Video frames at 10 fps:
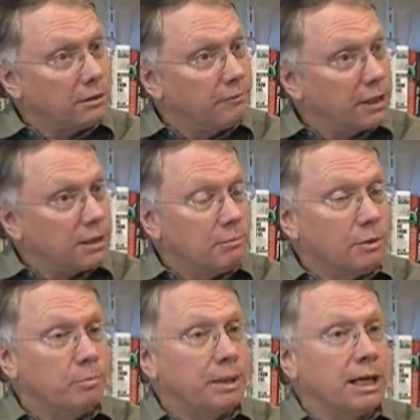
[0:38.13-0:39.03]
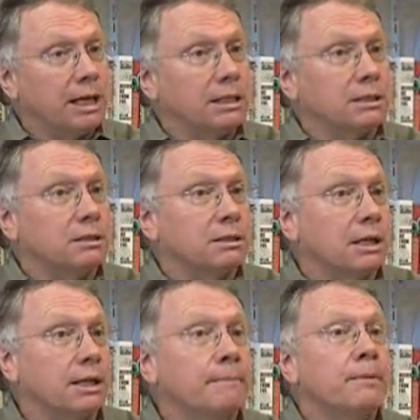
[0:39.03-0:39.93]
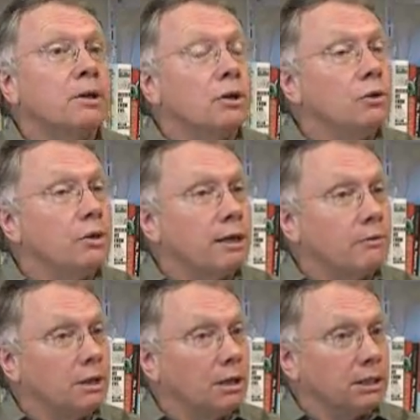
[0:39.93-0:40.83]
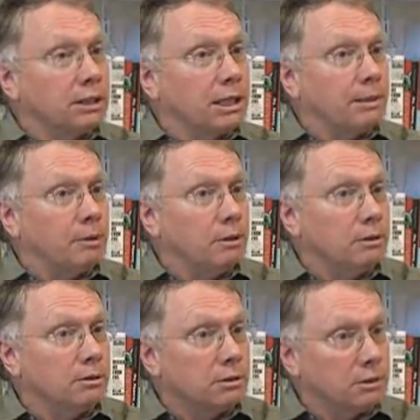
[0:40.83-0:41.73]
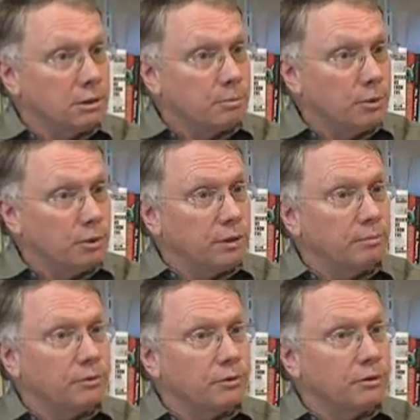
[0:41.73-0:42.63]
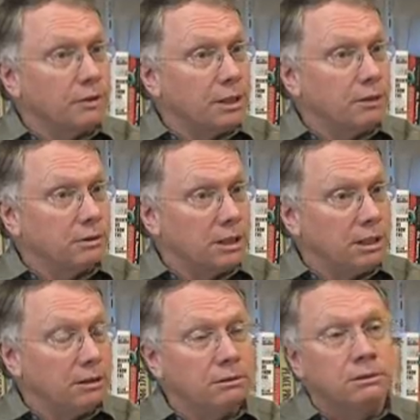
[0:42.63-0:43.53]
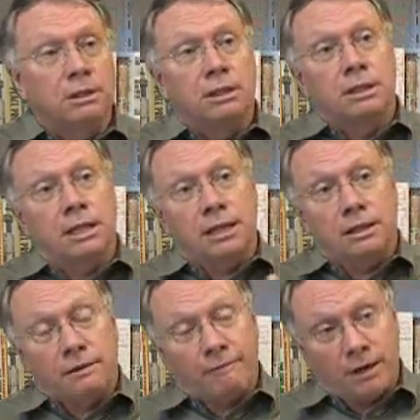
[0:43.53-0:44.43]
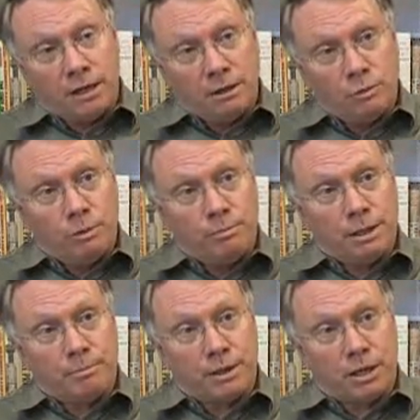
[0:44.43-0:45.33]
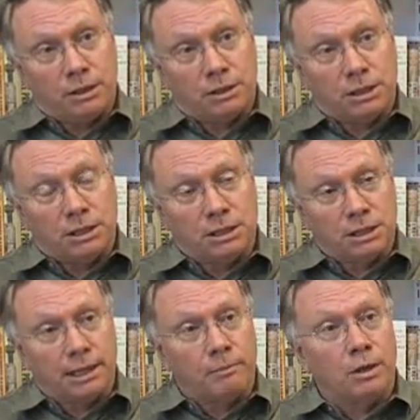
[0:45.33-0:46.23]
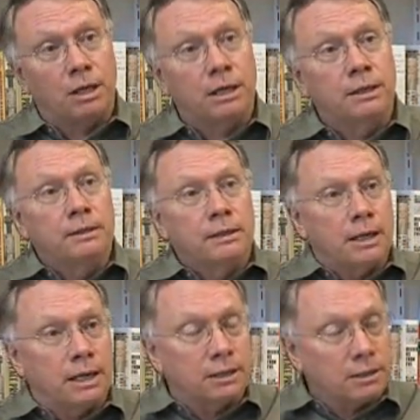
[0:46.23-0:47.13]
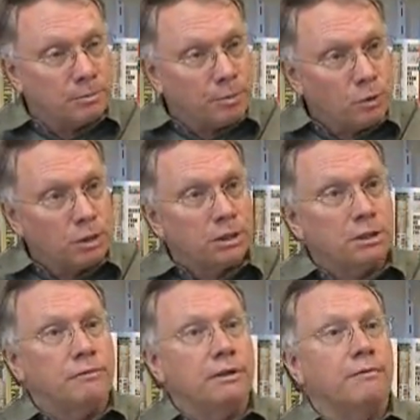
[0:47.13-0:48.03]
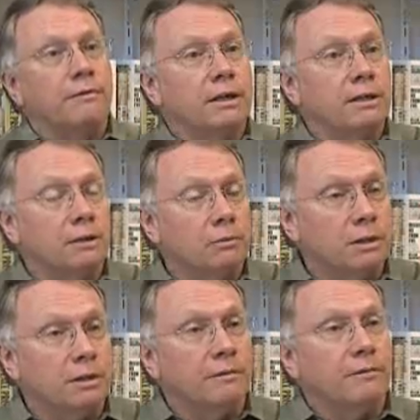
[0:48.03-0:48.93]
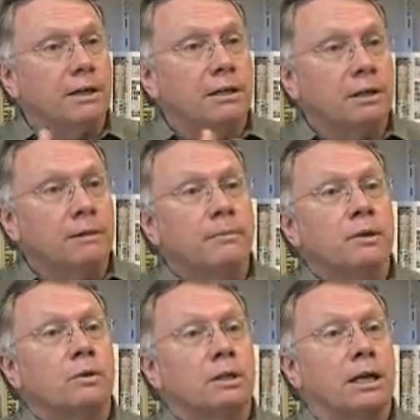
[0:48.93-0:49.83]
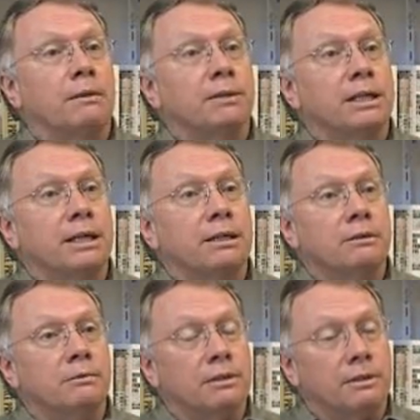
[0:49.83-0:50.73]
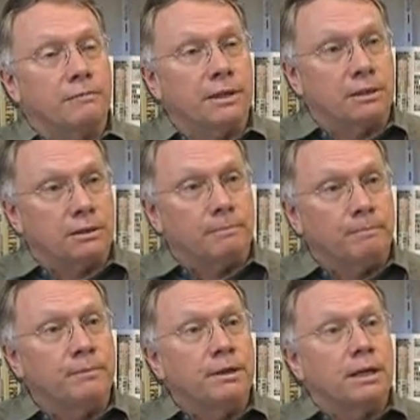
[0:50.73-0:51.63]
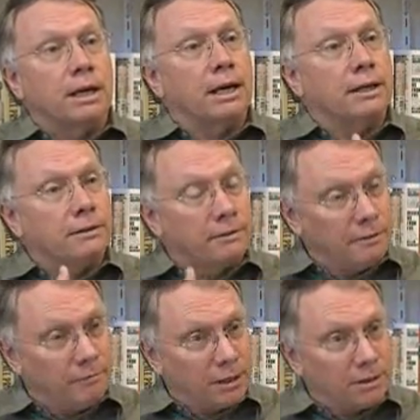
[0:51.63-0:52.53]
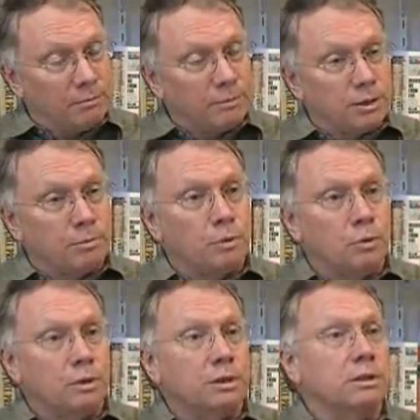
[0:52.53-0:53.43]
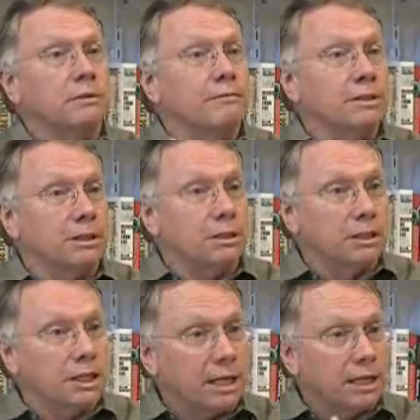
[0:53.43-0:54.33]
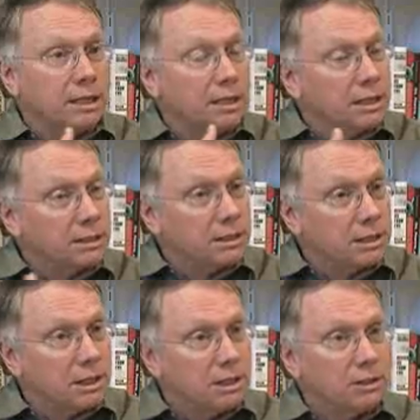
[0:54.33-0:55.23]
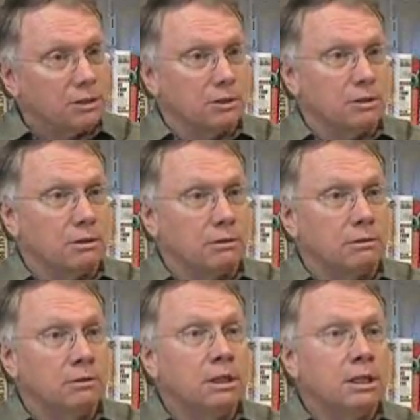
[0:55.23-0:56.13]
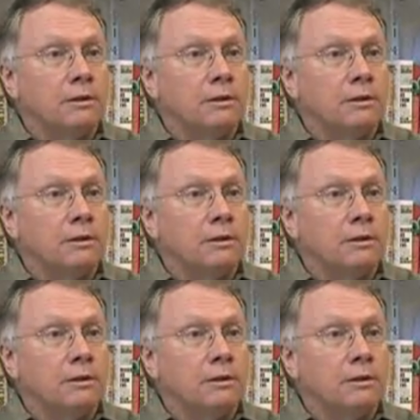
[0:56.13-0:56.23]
The victim will be asked to say who they would like to come along to support them through the ordeal. Then the offender would be approached in the same way, and supporters of the offender with the offender come together with the victim, and the victim's supporters, a facilitator. They sit in a circle.